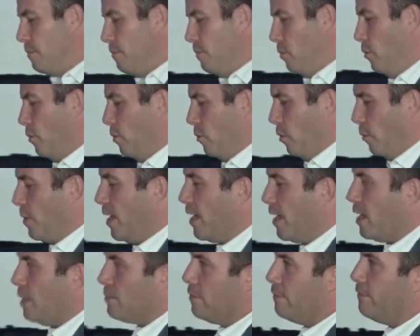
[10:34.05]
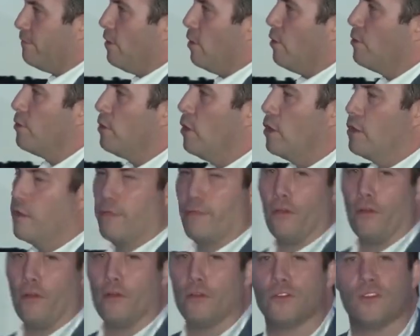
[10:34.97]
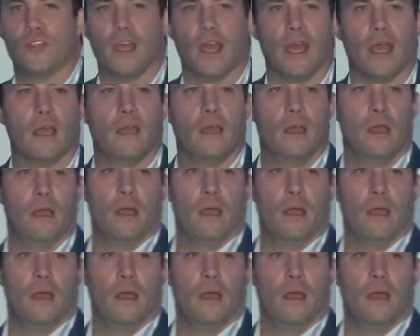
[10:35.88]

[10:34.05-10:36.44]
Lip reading: We'll pick up the phone on a Thursday,